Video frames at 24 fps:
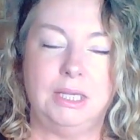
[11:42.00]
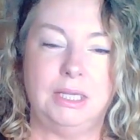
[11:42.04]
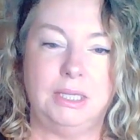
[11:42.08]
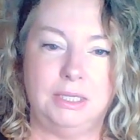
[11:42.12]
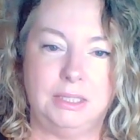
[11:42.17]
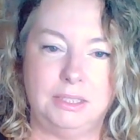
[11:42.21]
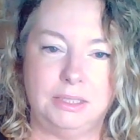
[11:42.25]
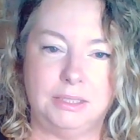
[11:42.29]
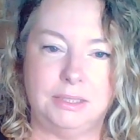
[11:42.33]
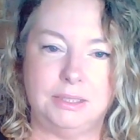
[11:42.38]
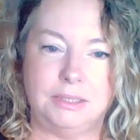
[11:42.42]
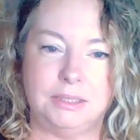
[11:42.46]

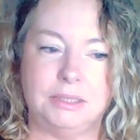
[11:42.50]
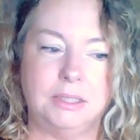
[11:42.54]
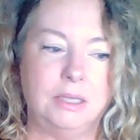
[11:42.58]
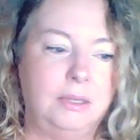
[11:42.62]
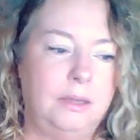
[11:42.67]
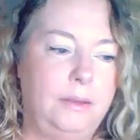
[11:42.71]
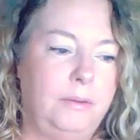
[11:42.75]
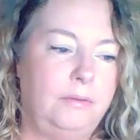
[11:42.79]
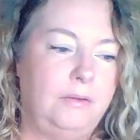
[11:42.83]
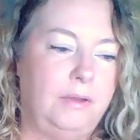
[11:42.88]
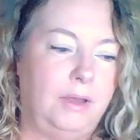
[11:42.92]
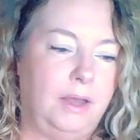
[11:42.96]
is
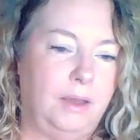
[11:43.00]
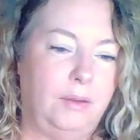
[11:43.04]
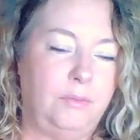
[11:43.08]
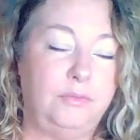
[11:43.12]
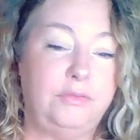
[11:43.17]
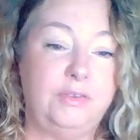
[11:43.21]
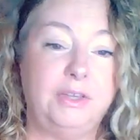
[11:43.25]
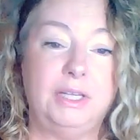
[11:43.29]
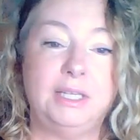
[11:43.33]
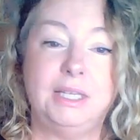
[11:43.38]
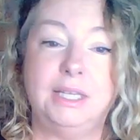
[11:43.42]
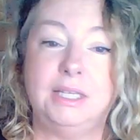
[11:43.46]
uh,
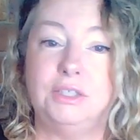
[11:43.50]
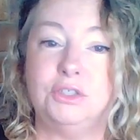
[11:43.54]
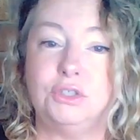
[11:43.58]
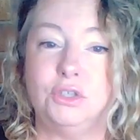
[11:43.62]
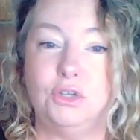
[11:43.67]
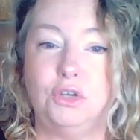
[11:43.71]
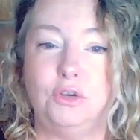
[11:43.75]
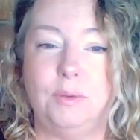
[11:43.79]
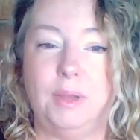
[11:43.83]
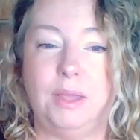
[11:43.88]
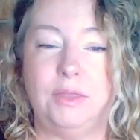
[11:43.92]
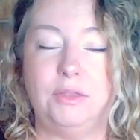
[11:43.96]
feeling
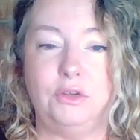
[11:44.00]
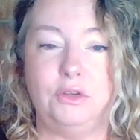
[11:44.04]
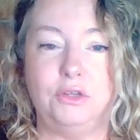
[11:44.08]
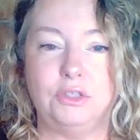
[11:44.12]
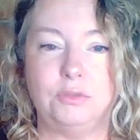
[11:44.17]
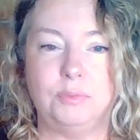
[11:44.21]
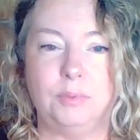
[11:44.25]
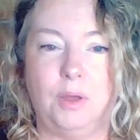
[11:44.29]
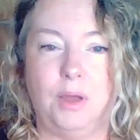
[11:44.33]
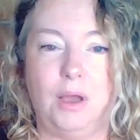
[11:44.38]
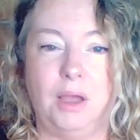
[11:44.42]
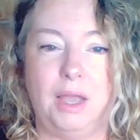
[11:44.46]
insecure about the new
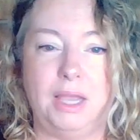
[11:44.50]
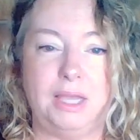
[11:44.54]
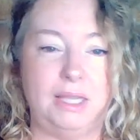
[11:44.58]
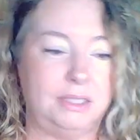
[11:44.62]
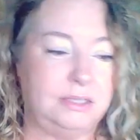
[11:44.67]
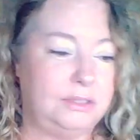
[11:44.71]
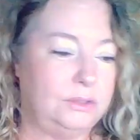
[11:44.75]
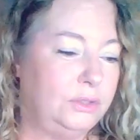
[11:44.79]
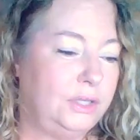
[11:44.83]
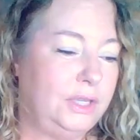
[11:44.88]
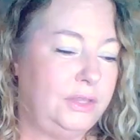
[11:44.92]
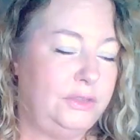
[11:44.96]
supply,
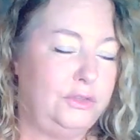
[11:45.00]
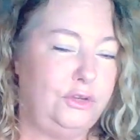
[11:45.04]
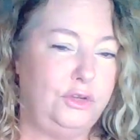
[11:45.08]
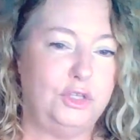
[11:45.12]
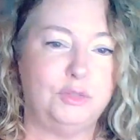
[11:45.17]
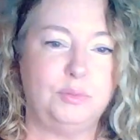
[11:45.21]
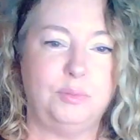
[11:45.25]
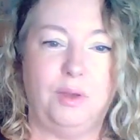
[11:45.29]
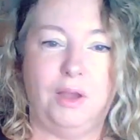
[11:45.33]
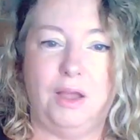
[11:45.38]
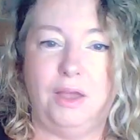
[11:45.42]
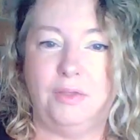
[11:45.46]
is looking at the new
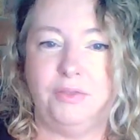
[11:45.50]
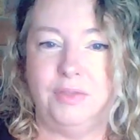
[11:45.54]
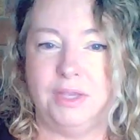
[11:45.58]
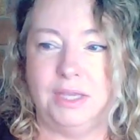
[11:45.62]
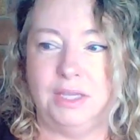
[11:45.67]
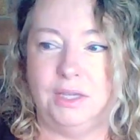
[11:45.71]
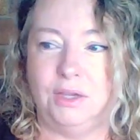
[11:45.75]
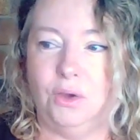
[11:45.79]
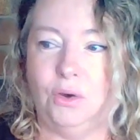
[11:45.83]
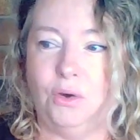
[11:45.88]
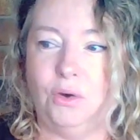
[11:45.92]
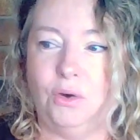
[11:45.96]
supply
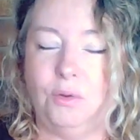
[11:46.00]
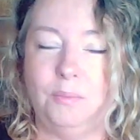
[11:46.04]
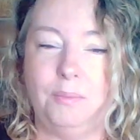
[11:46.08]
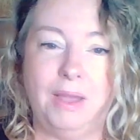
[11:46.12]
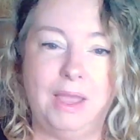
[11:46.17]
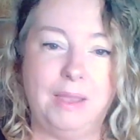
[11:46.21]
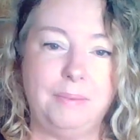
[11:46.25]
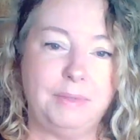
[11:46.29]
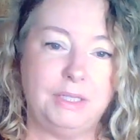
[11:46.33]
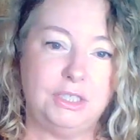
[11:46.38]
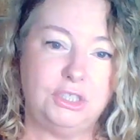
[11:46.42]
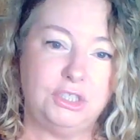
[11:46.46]
thinking, oh,
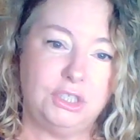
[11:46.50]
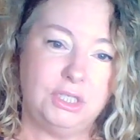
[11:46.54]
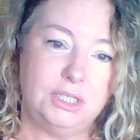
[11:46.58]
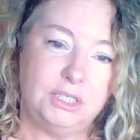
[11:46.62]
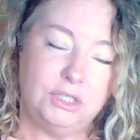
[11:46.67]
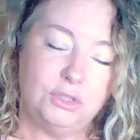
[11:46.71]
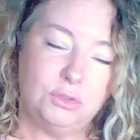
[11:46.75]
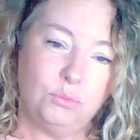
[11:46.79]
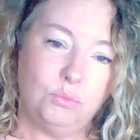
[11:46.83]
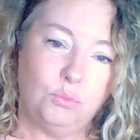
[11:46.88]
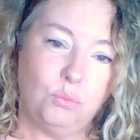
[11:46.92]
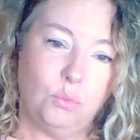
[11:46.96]
maybe
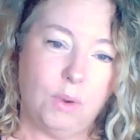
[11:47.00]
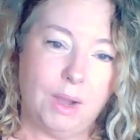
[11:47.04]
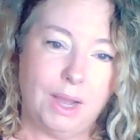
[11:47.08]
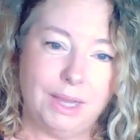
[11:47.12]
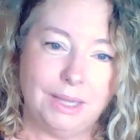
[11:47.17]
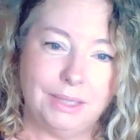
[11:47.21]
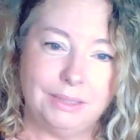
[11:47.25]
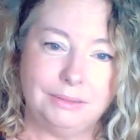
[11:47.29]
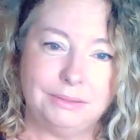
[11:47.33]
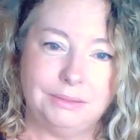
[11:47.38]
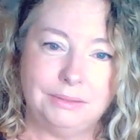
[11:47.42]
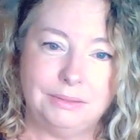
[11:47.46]
she's the
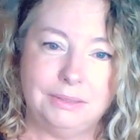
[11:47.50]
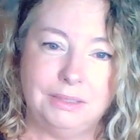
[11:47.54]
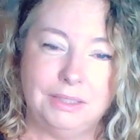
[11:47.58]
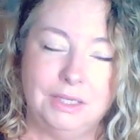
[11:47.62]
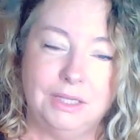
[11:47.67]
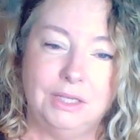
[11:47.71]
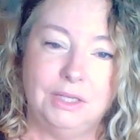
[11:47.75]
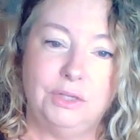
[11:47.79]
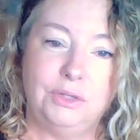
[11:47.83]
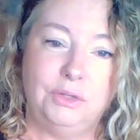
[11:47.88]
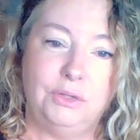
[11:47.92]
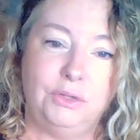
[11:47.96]
one.
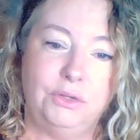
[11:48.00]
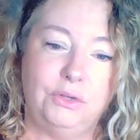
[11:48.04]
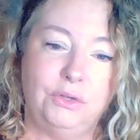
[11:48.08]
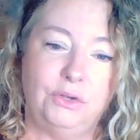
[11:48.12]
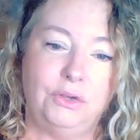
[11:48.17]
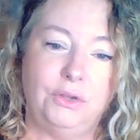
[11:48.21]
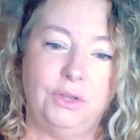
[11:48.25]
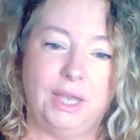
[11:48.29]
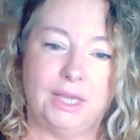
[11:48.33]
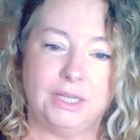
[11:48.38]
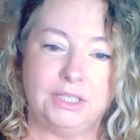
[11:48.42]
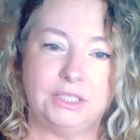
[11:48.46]
You know,
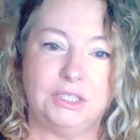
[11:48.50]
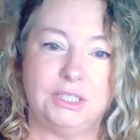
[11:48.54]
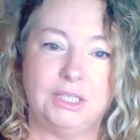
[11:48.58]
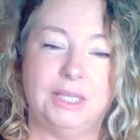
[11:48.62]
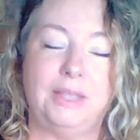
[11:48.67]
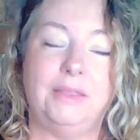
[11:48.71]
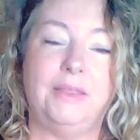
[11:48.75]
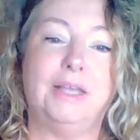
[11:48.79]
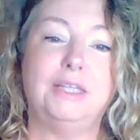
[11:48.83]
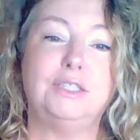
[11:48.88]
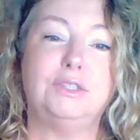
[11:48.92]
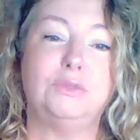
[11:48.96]

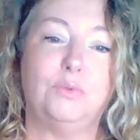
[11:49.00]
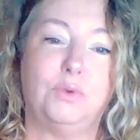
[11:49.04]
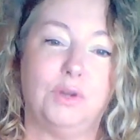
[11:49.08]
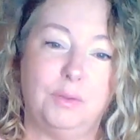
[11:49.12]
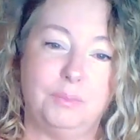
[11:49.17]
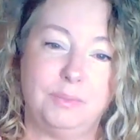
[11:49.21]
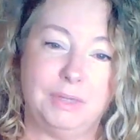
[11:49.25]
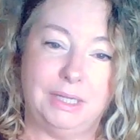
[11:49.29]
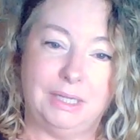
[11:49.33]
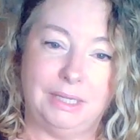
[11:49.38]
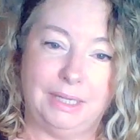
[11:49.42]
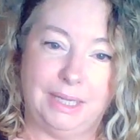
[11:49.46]
actually, that's what
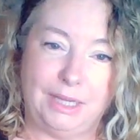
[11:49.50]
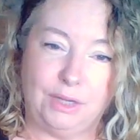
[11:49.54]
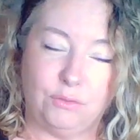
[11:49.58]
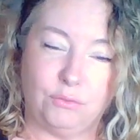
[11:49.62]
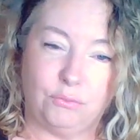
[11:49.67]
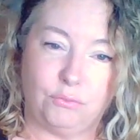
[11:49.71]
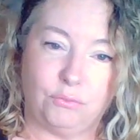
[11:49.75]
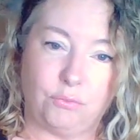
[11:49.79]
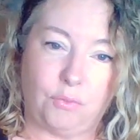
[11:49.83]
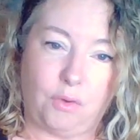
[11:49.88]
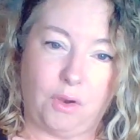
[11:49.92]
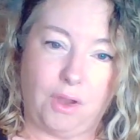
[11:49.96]
I'm going to link
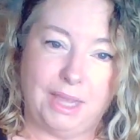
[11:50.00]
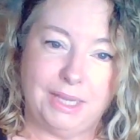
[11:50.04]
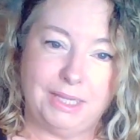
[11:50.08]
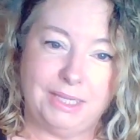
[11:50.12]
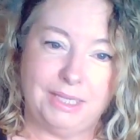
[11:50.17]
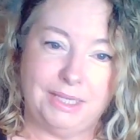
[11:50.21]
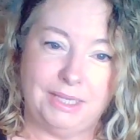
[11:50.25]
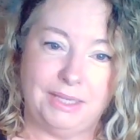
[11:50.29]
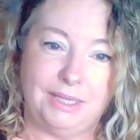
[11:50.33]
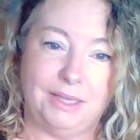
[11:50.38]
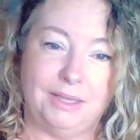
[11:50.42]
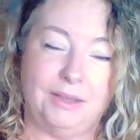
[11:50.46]
right
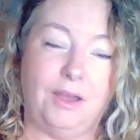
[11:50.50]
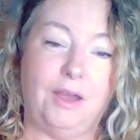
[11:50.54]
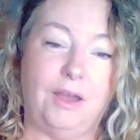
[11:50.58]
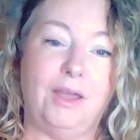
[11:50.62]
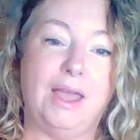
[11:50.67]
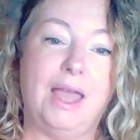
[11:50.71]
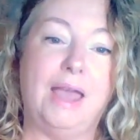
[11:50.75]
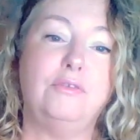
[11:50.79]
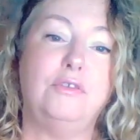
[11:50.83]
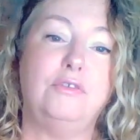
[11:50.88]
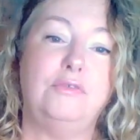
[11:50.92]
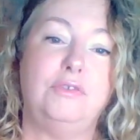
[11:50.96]
here. I
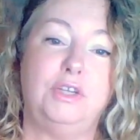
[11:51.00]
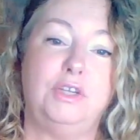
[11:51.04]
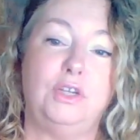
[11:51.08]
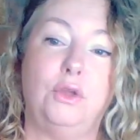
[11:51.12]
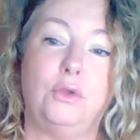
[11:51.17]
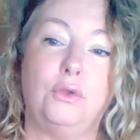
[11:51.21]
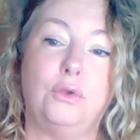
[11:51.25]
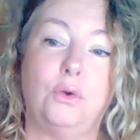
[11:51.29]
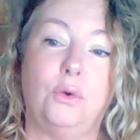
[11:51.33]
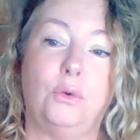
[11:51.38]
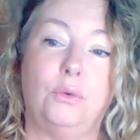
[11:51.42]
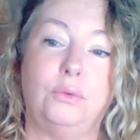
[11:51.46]
have a
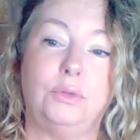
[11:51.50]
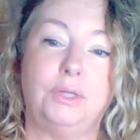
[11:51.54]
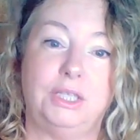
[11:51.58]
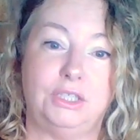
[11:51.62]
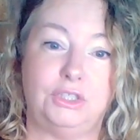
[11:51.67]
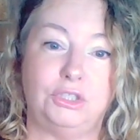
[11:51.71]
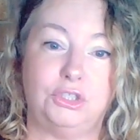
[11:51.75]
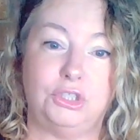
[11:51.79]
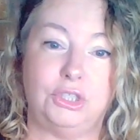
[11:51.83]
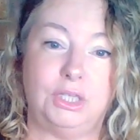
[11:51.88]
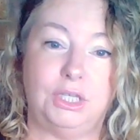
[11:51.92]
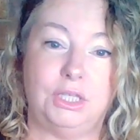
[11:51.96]
video called
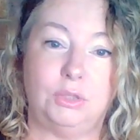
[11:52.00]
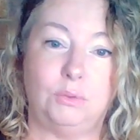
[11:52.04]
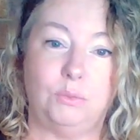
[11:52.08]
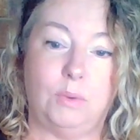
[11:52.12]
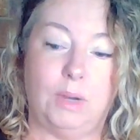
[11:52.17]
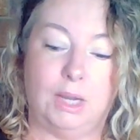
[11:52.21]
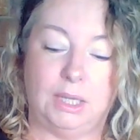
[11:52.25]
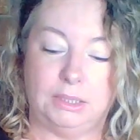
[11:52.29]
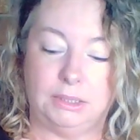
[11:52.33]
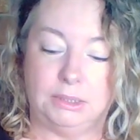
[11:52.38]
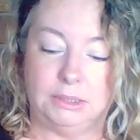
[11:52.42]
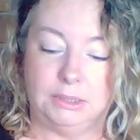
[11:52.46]
Is She the
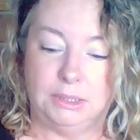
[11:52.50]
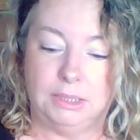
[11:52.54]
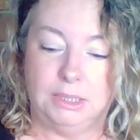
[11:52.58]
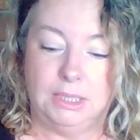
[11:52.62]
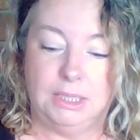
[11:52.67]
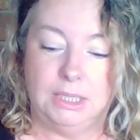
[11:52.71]
One?